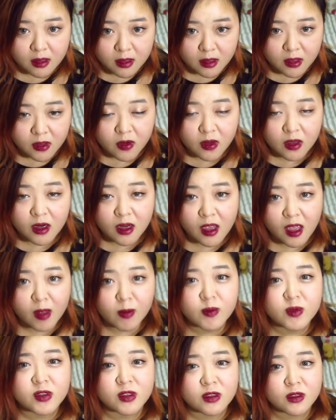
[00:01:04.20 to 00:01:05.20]
q&a
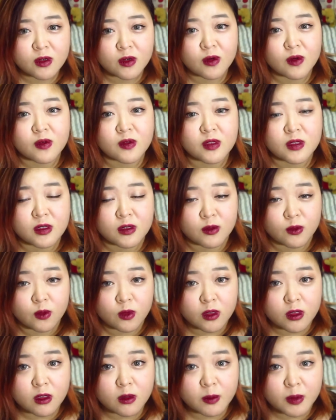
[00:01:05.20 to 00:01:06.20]
episodes
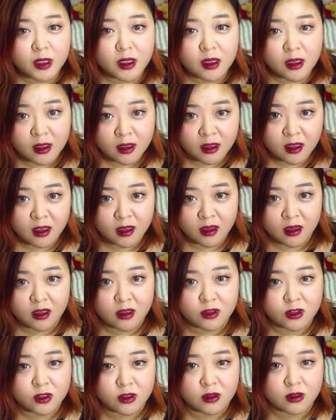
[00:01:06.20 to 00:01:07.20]
will be in
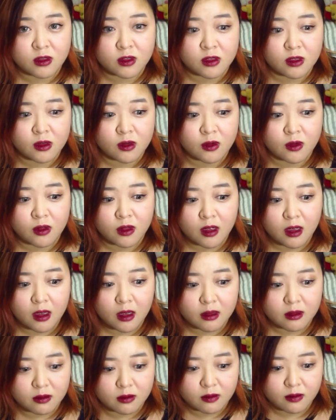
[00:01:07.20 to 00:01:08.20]
english so
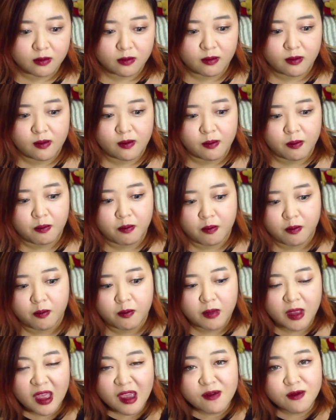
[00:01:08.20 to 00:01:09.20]
that
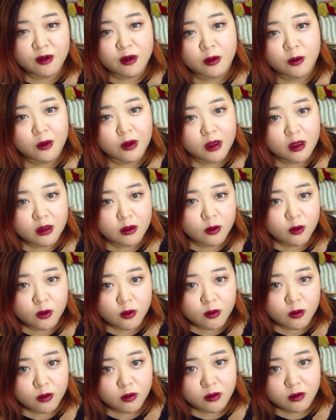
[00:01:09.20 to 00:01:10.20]
everyone
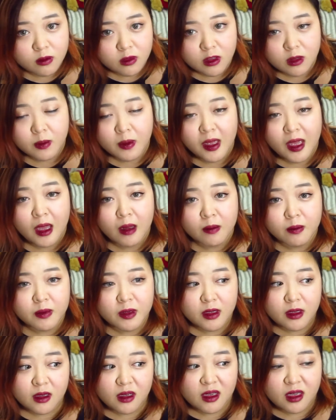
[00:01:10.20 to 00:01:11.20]
will be
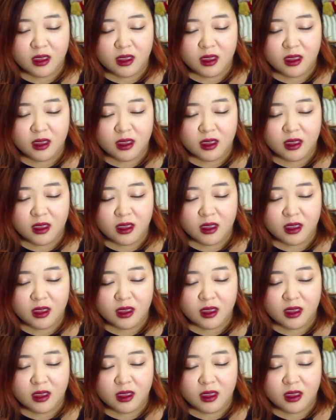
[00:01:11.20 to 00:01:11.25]
happy i